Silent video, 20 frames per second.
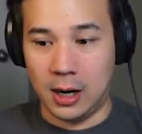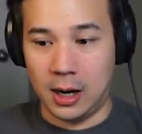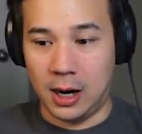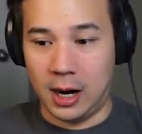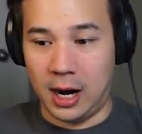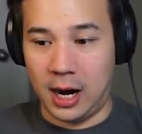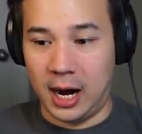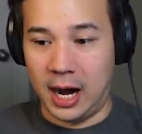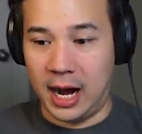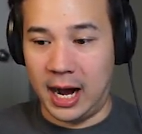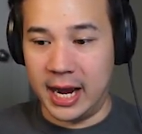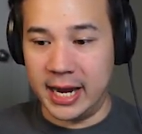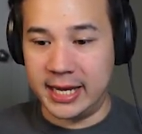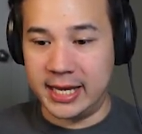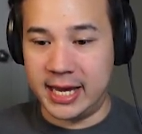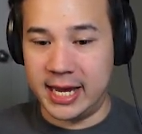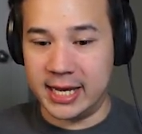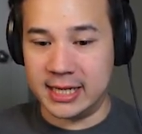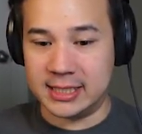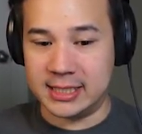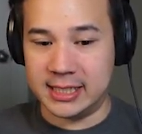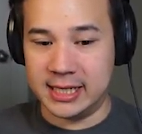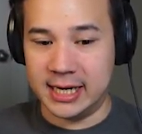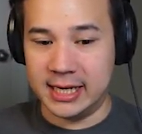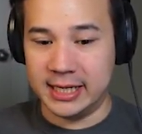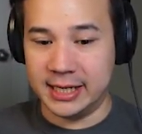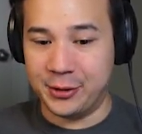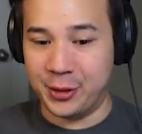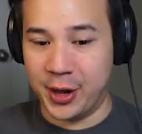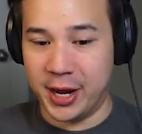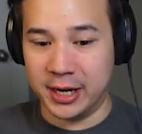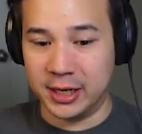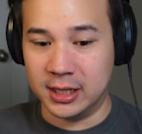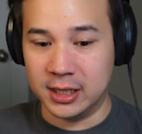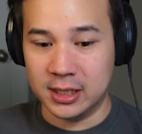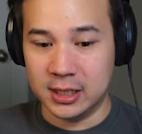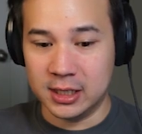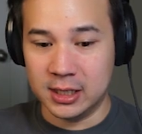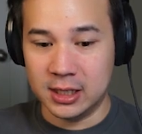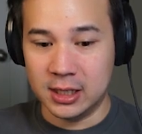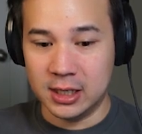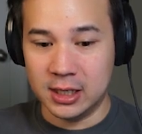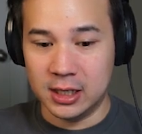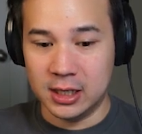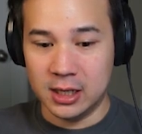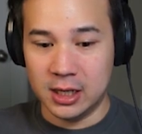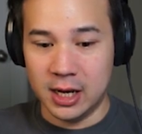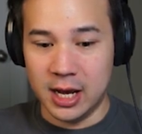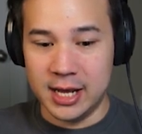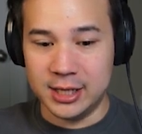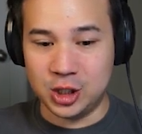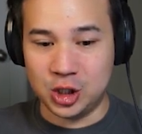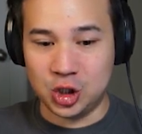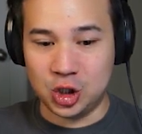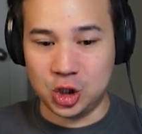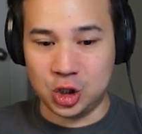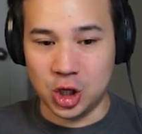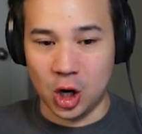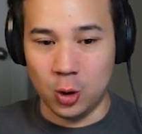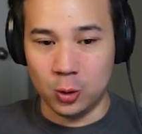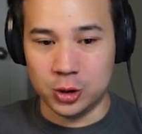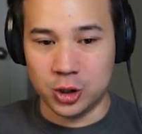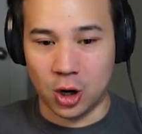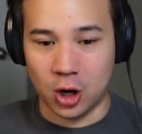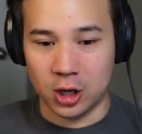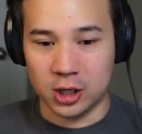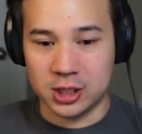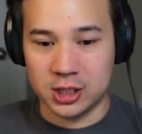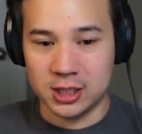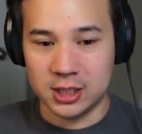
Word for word: I can't see anything. It's so dark.